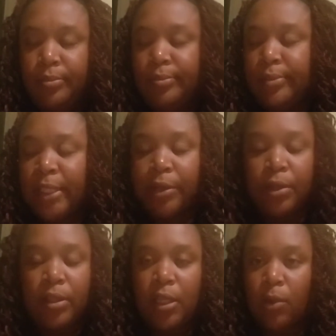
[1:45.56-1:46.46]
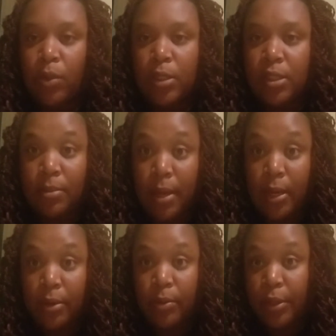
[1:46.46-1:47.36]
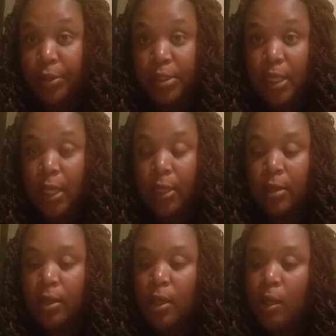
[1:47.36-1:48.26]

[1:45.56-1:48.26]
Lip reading: Now you're thinking, what does it matter where you're staying?